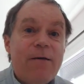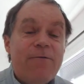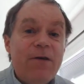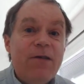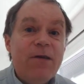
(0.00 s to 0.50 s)

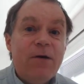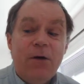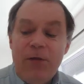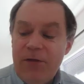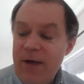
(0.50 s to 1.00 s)

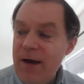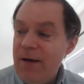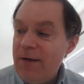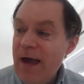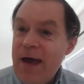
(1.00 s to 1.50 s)
physical
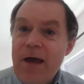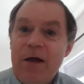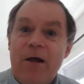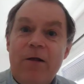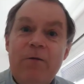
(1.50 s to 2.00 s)
things,
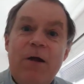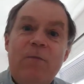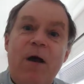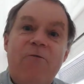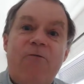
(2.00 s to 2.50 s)
including
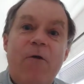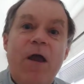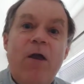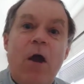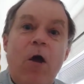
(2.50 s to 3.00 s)
my
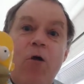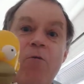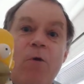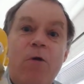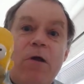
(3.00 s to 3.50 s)
friend
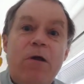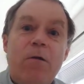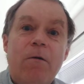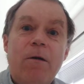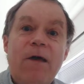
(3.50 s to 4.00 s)
Homer
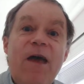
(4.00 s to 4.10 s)
here,